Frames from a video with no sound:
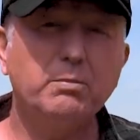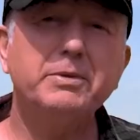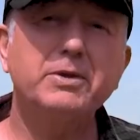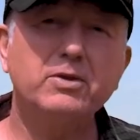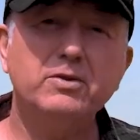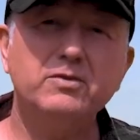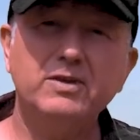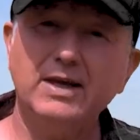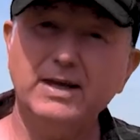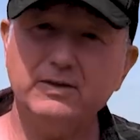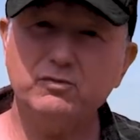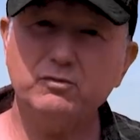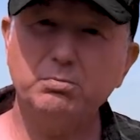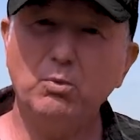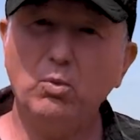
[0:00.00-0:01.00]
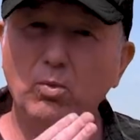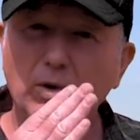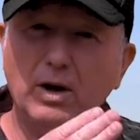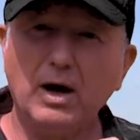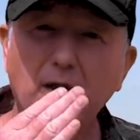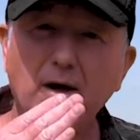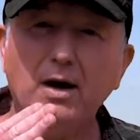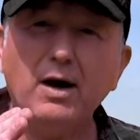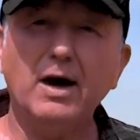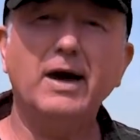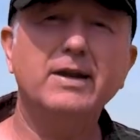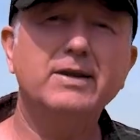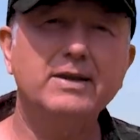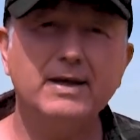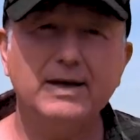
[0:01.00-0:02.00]
because it's smaller
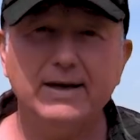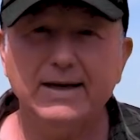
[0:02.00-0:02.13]
and